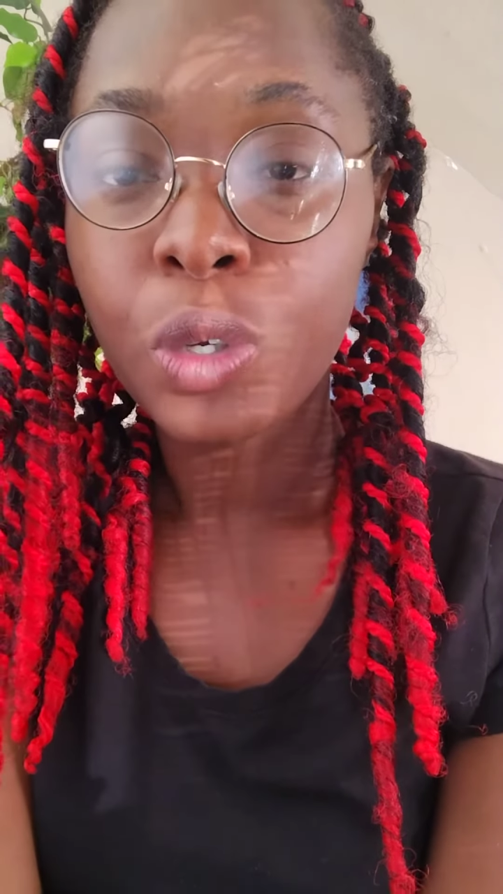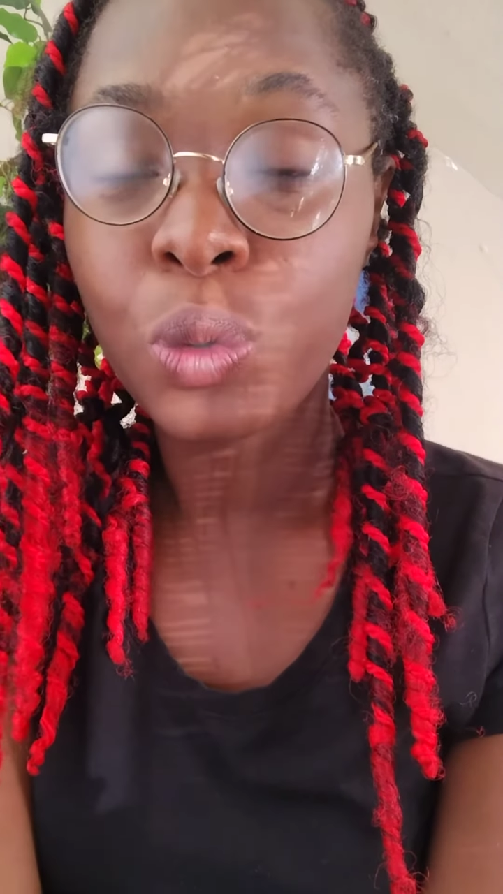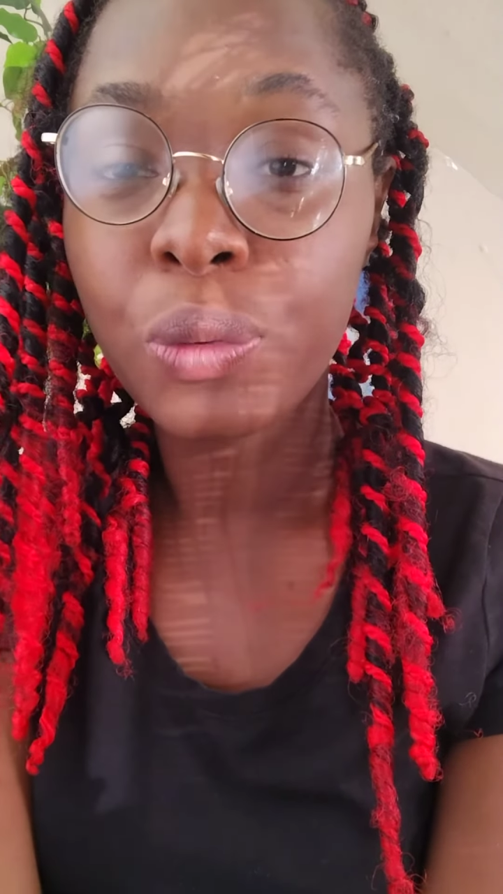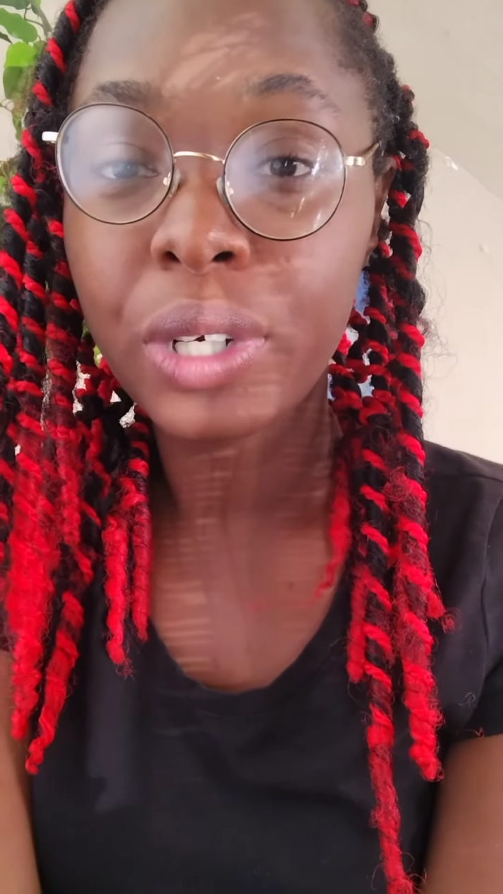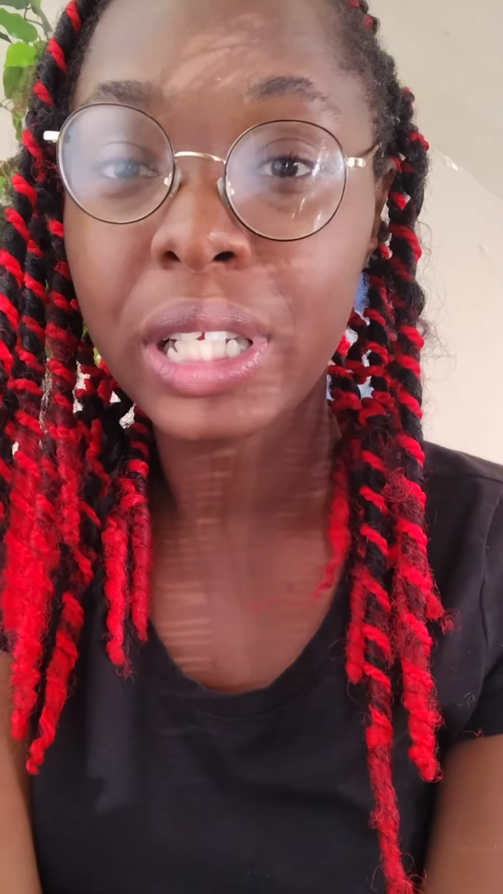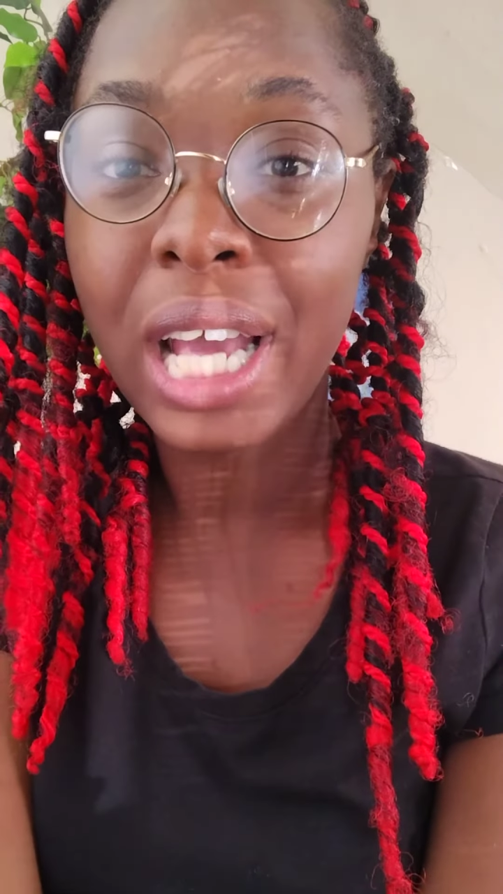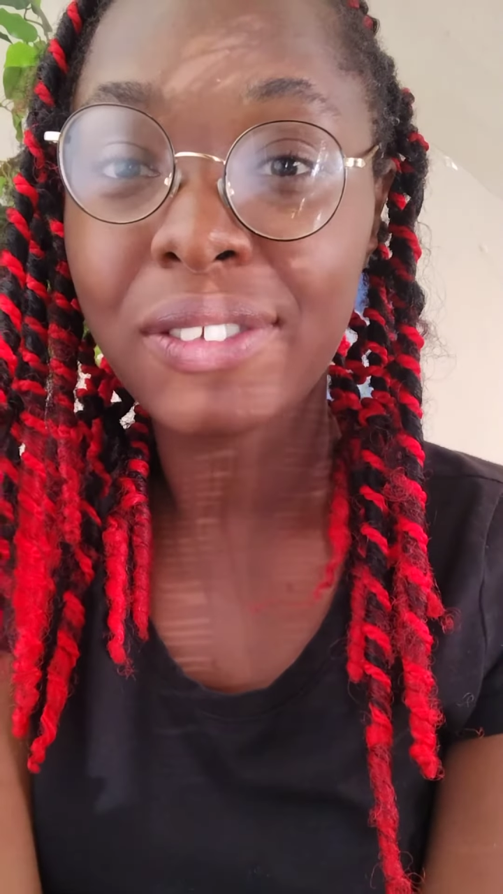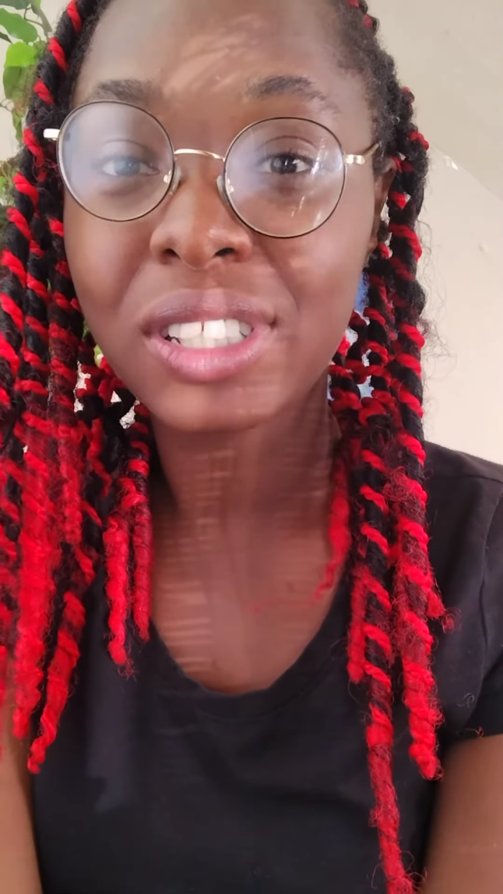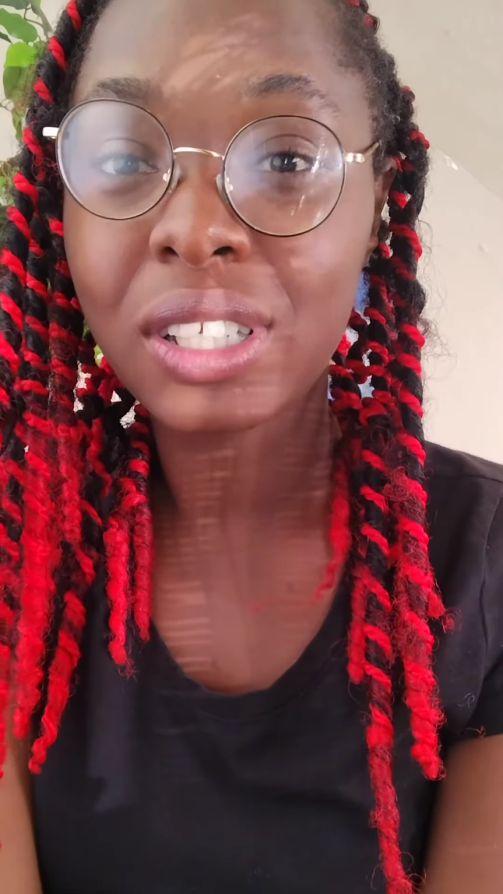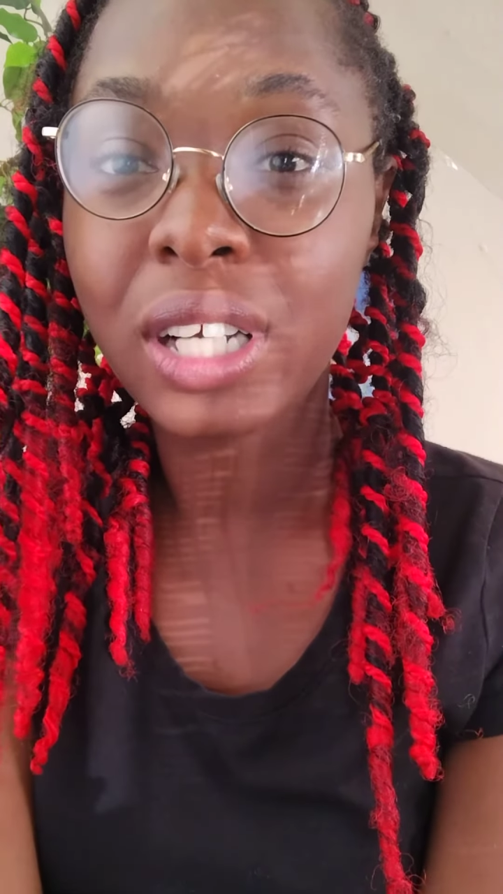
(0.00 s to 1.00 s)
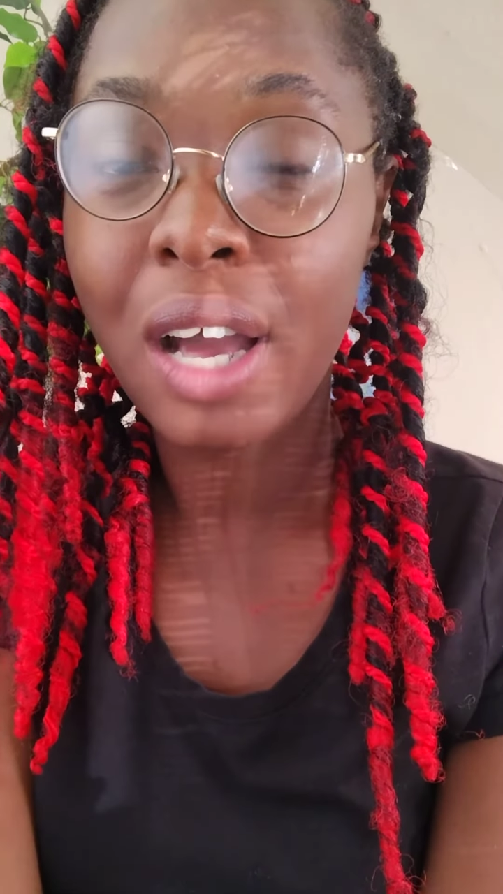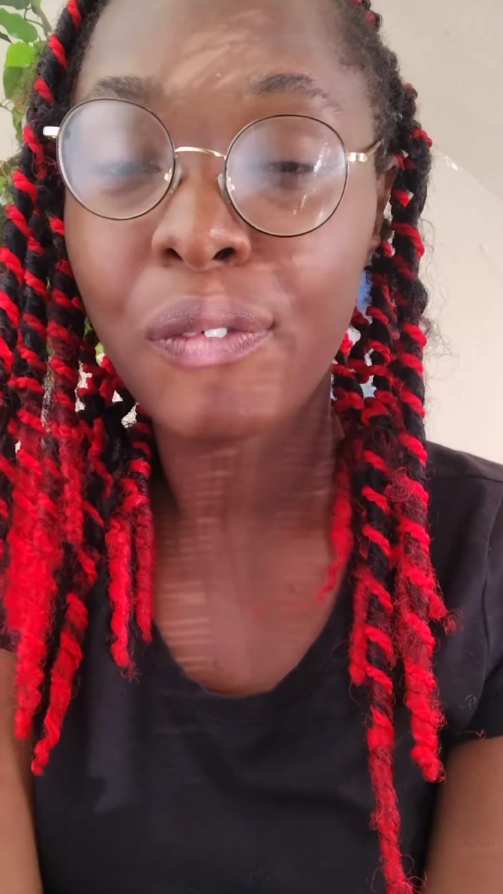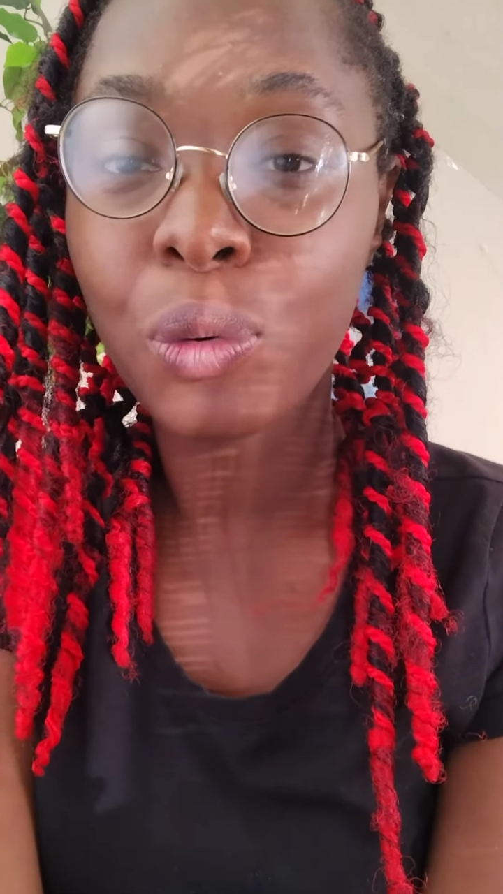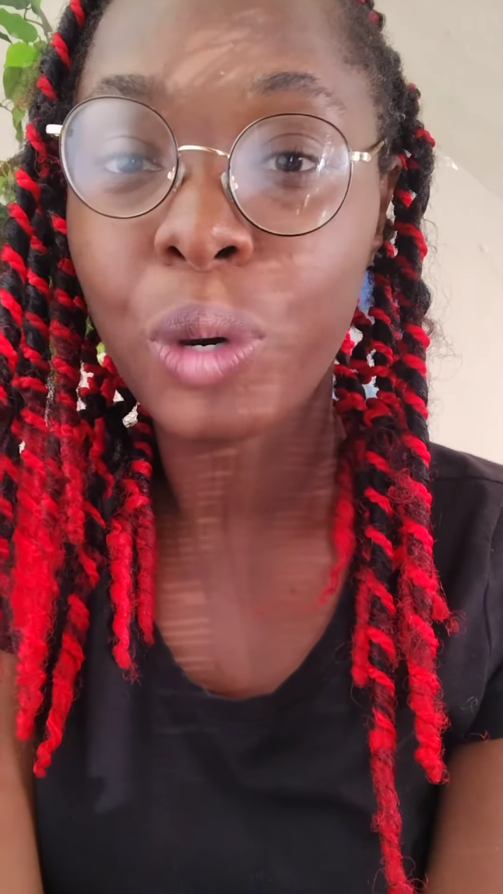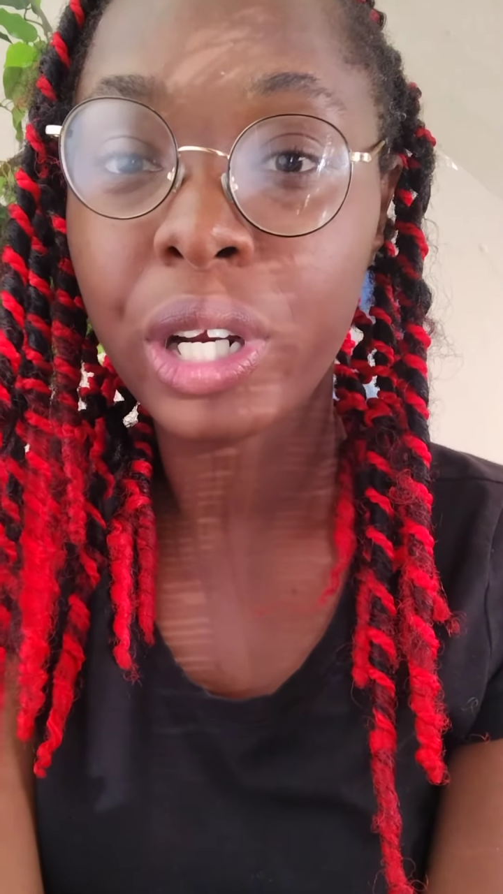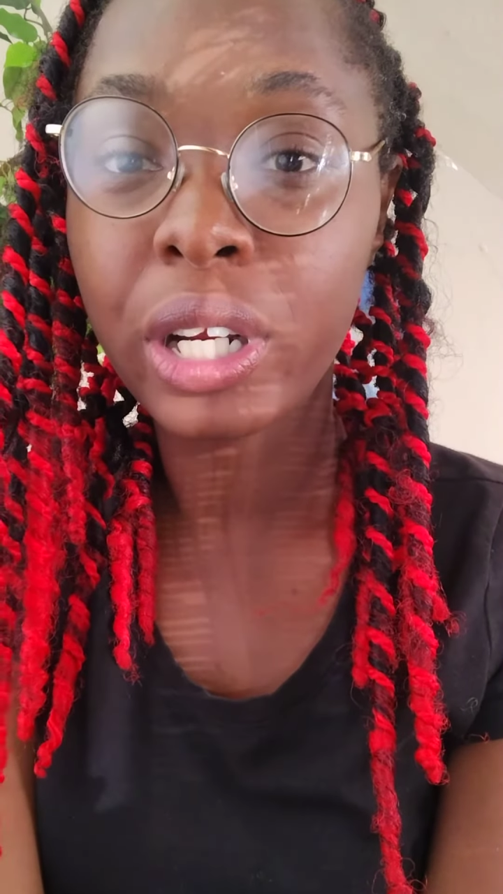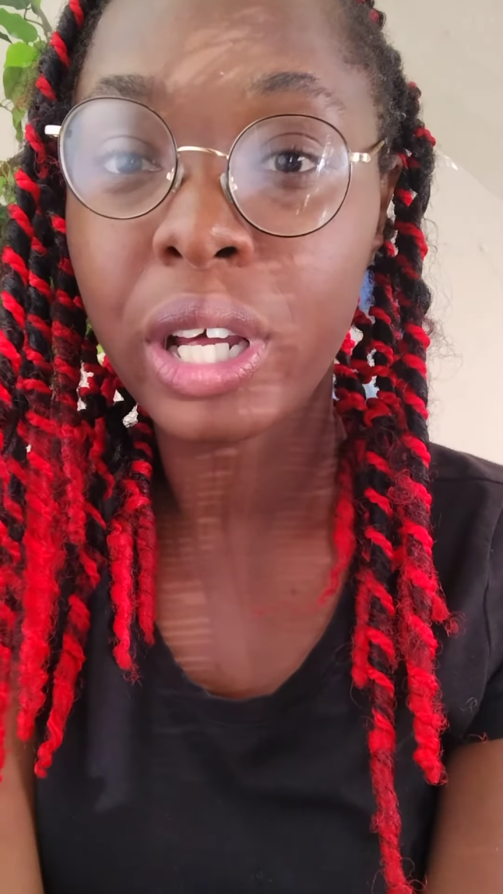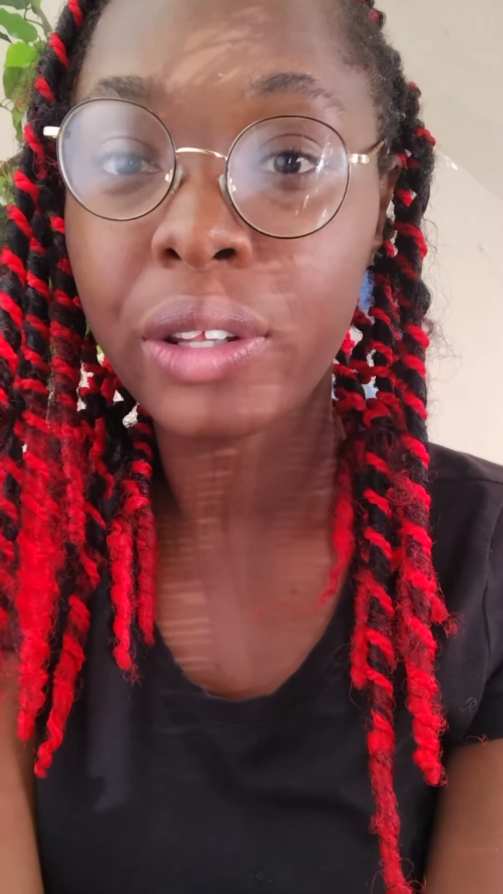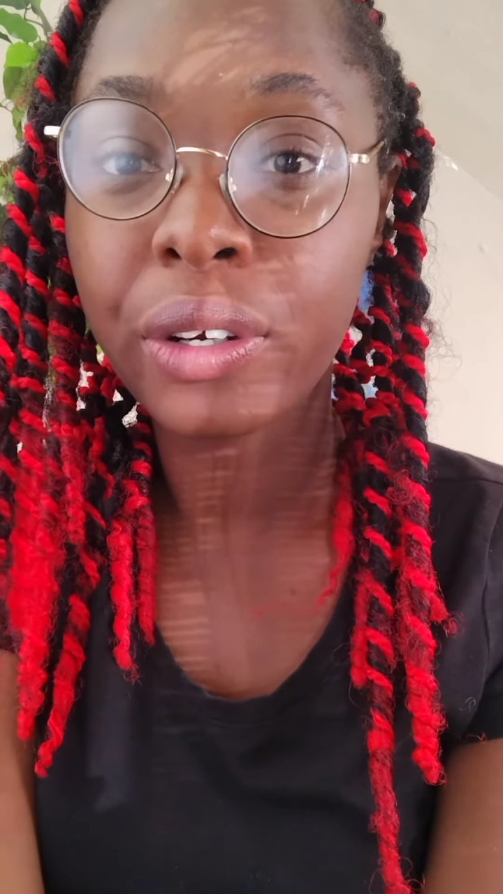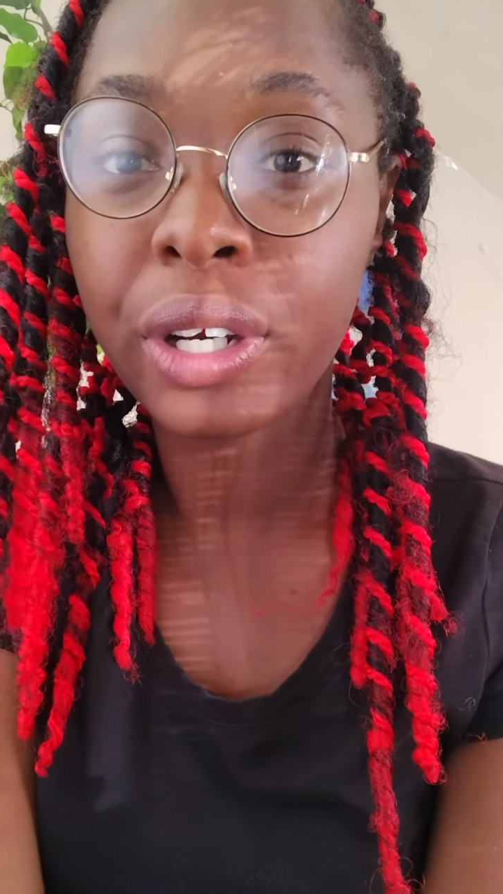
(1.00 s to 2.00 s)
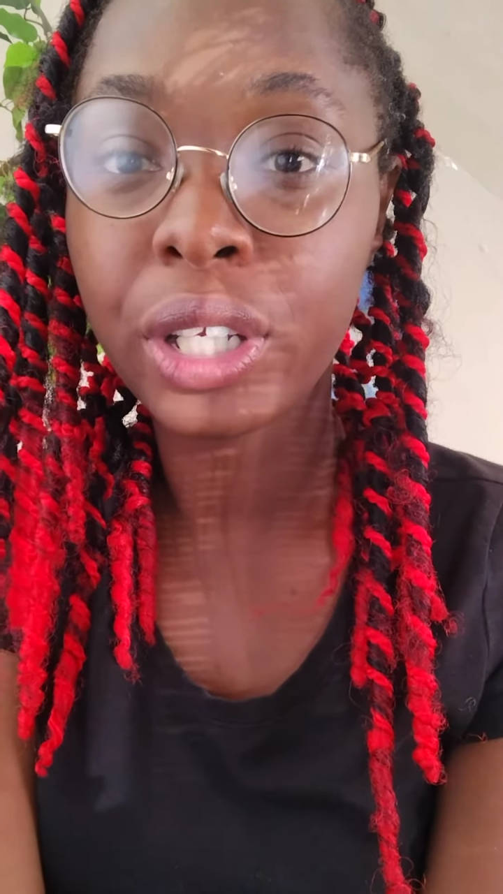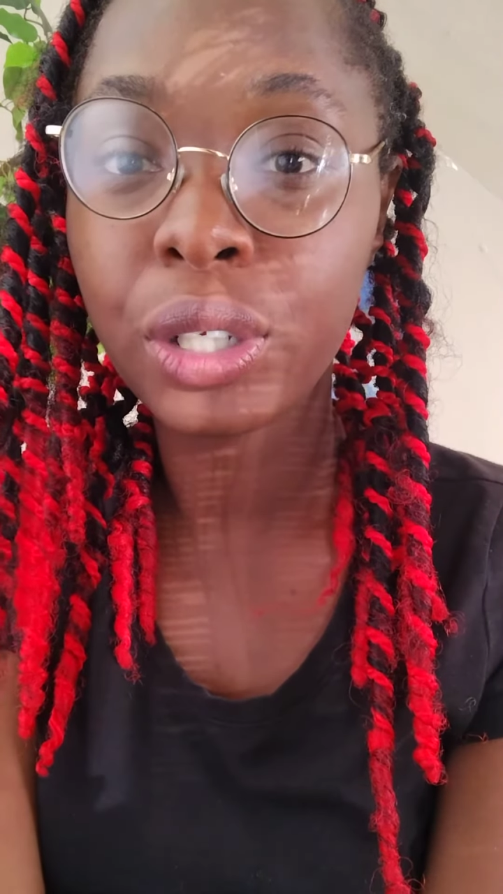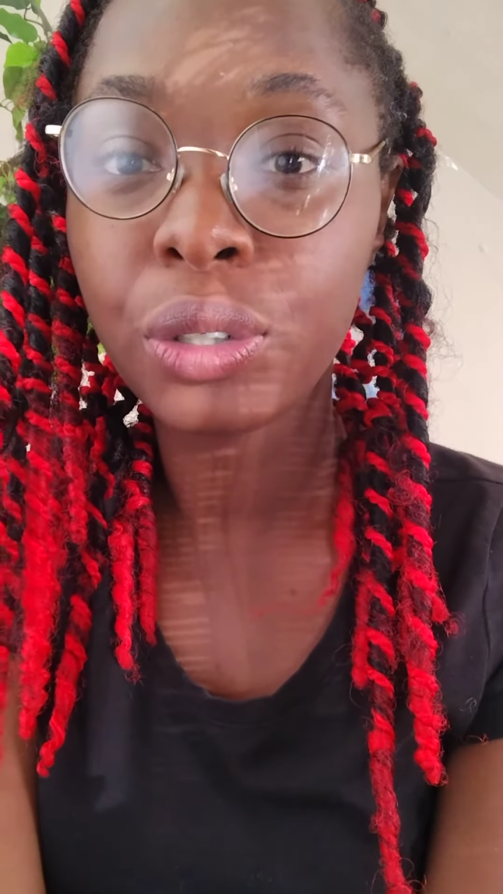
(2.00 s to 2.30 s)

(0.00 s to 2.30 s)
We really have to look out for one another and